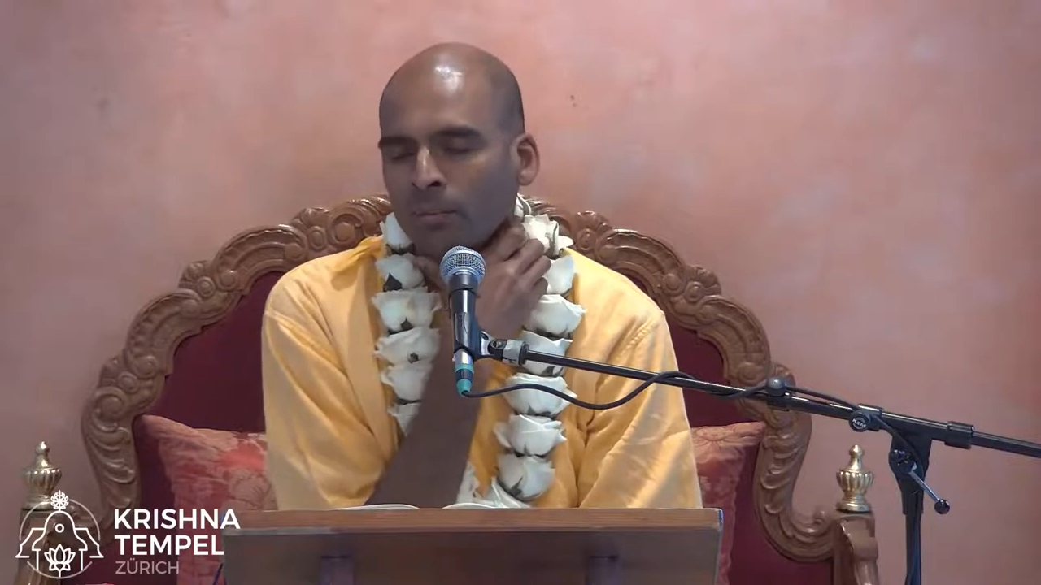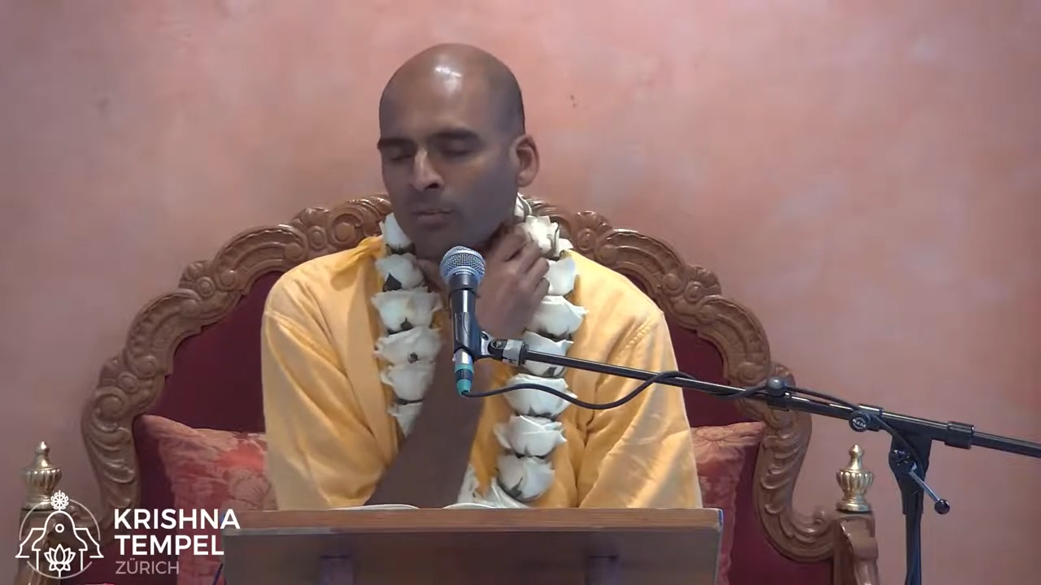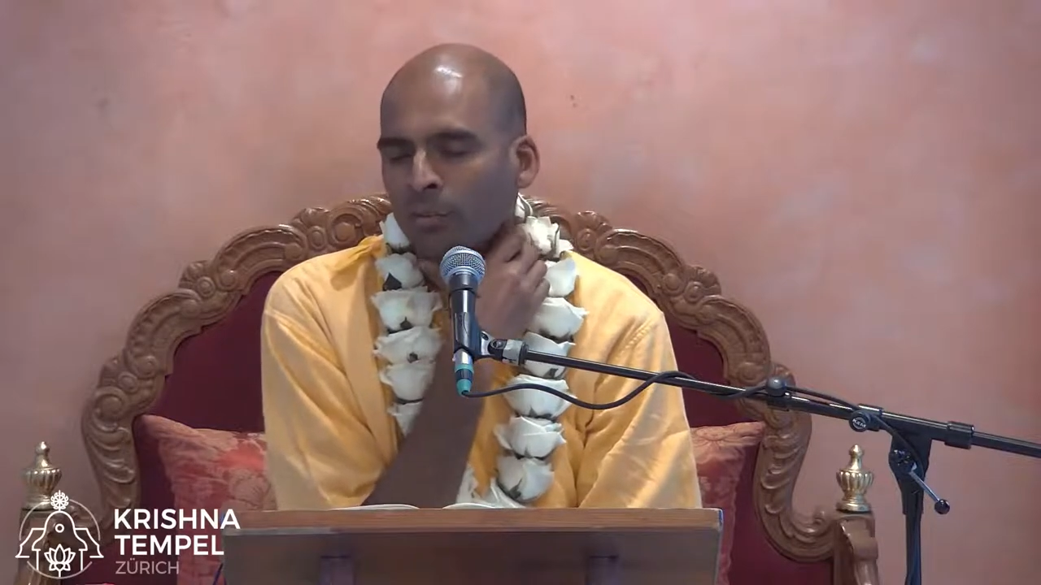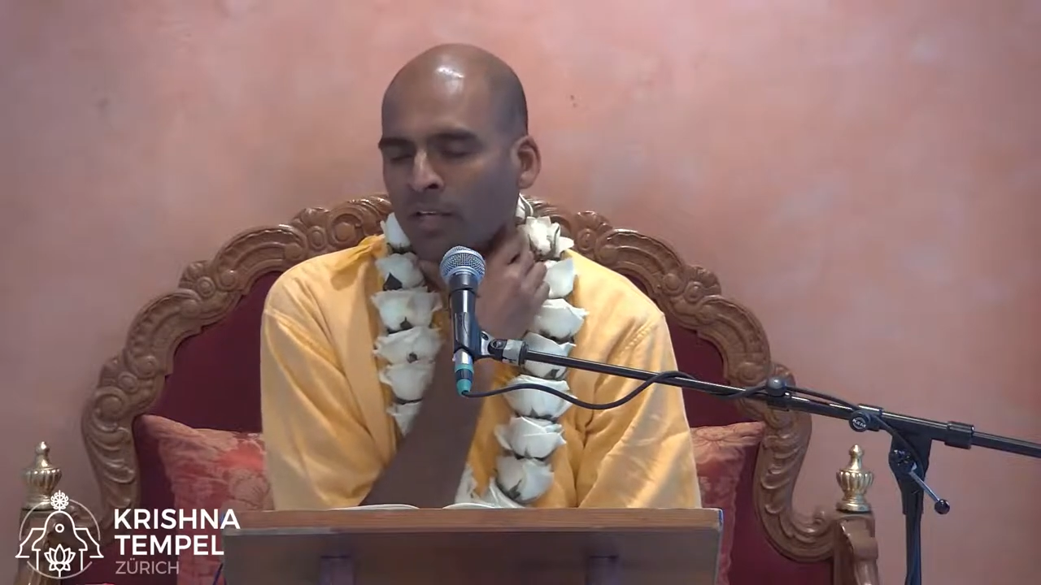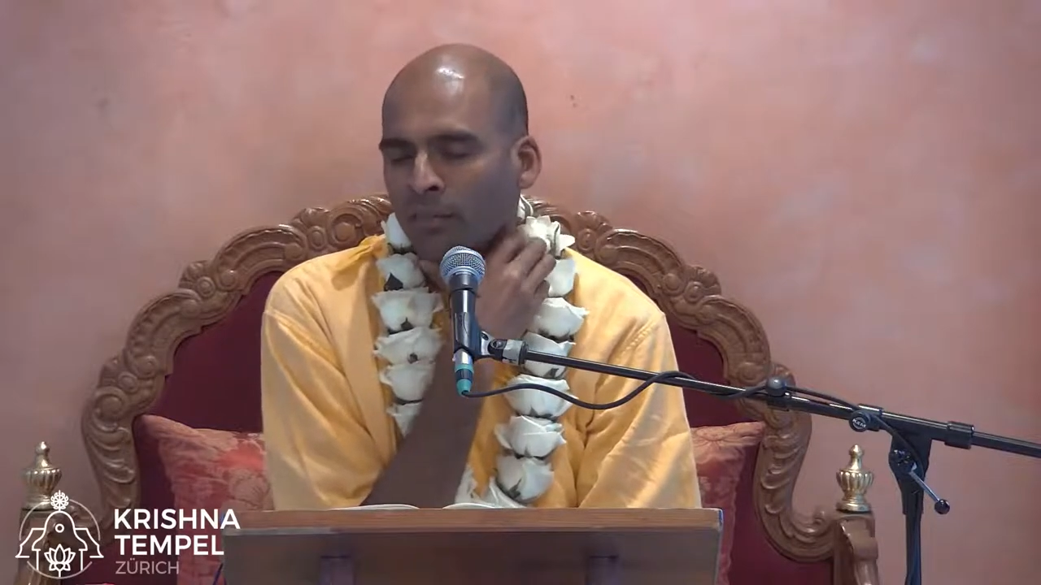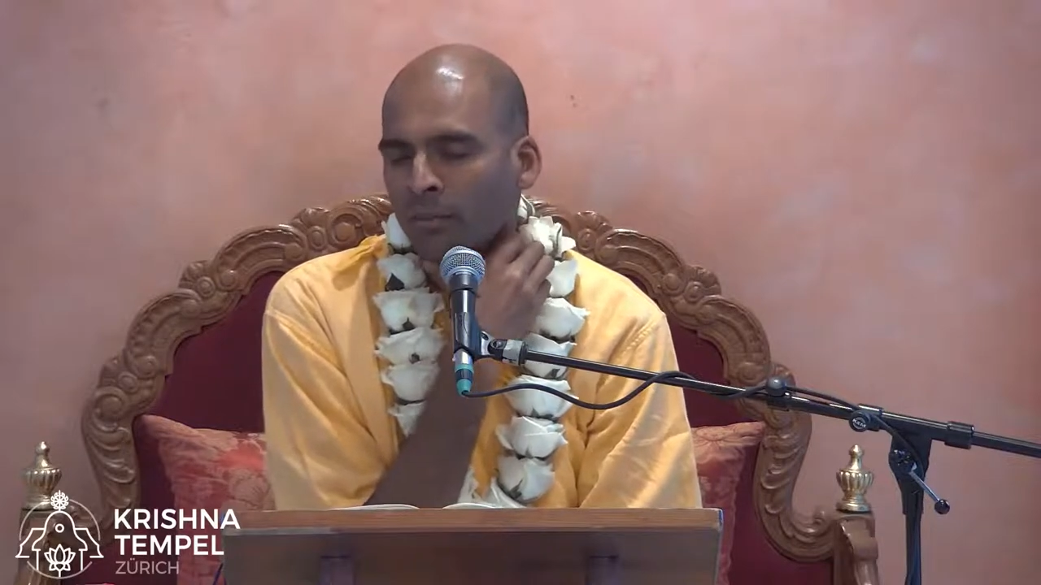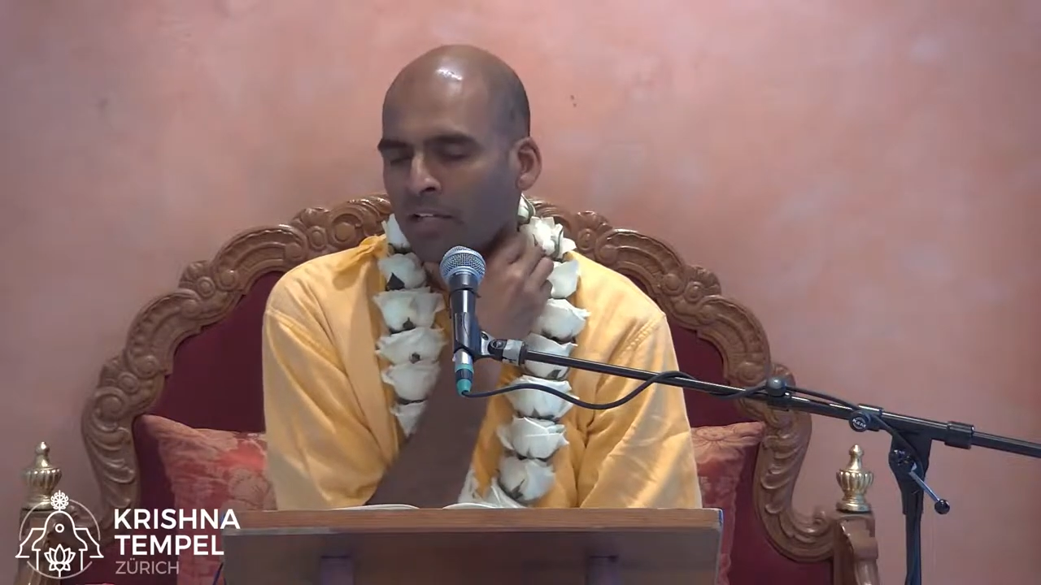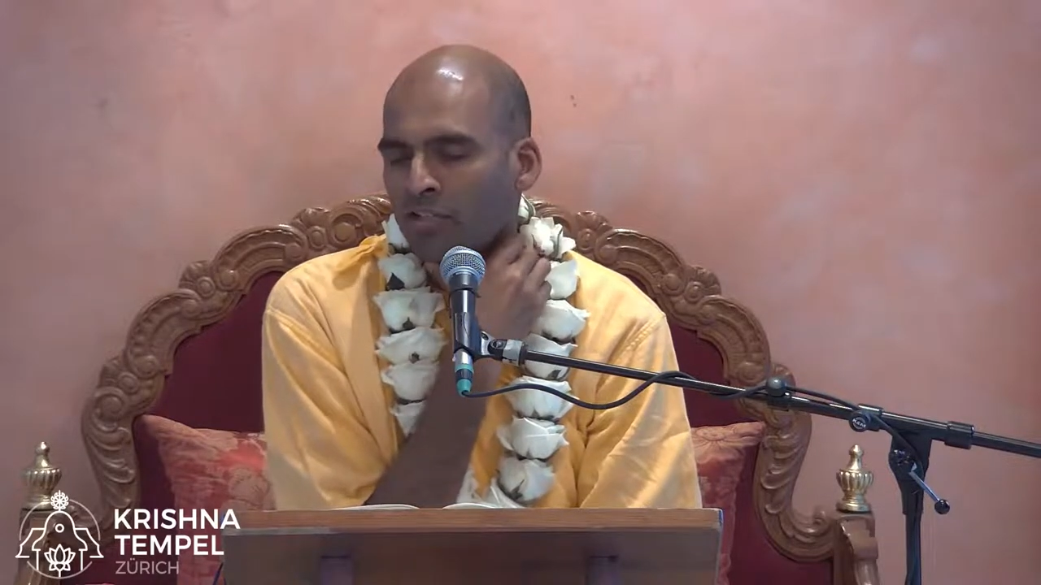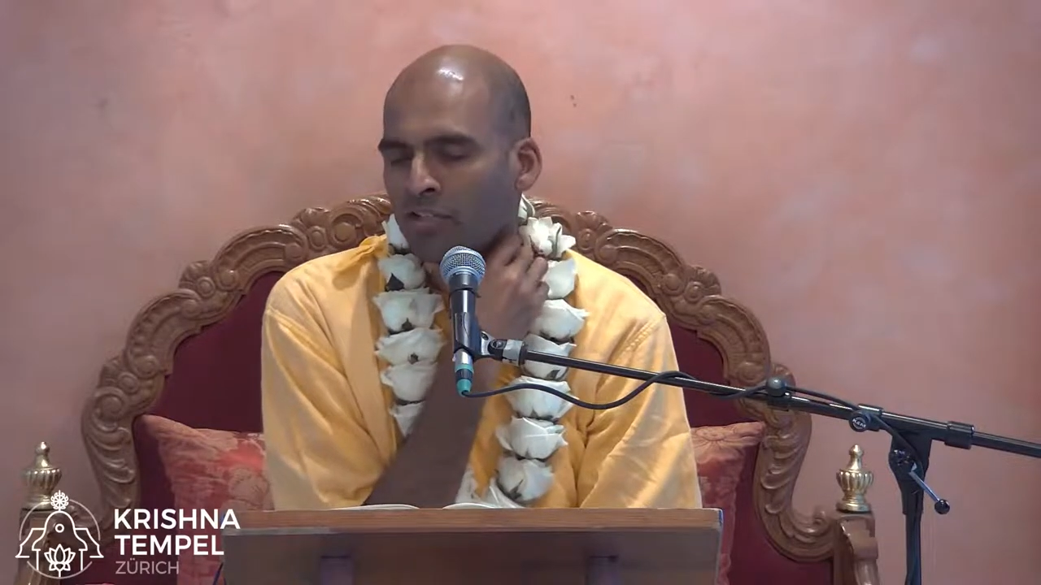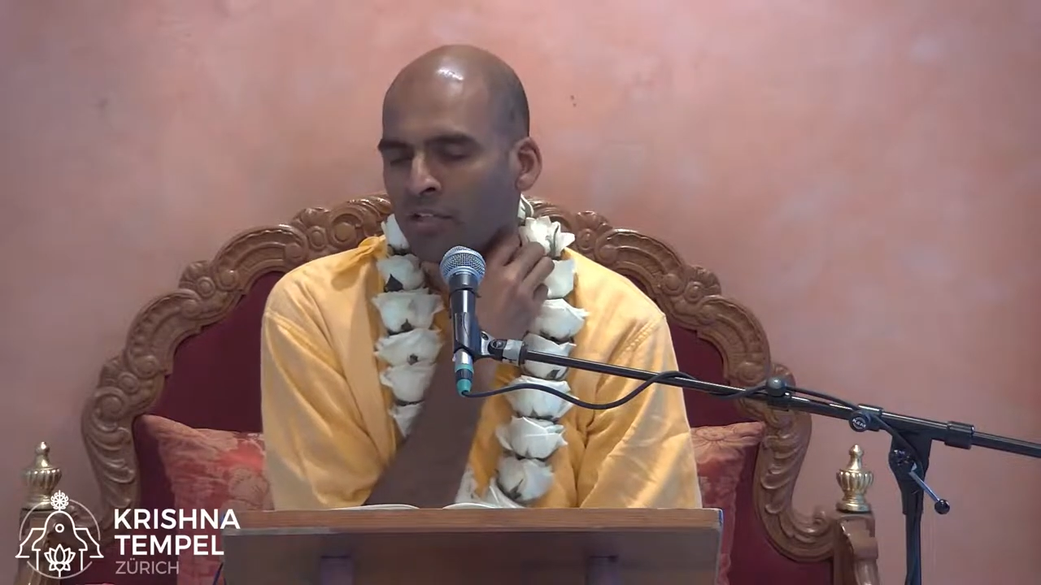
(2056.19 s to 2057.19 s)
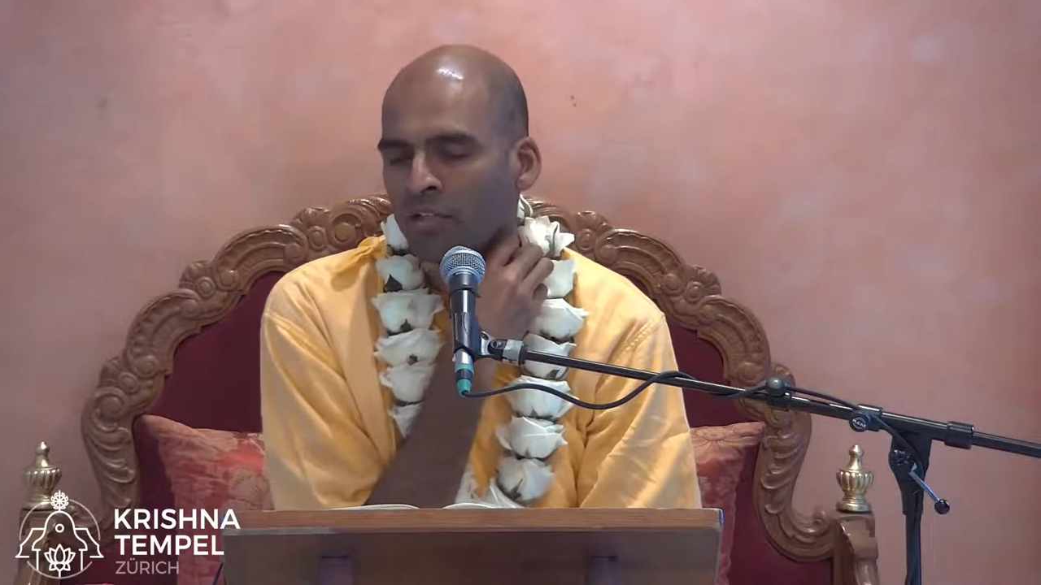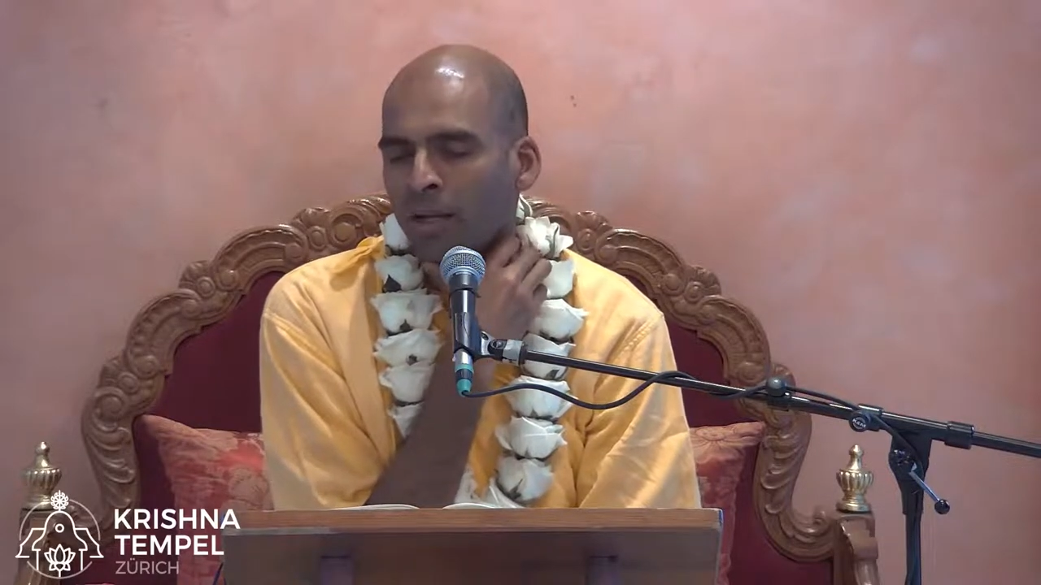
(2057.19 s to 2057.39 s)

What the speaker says: it's being mentioned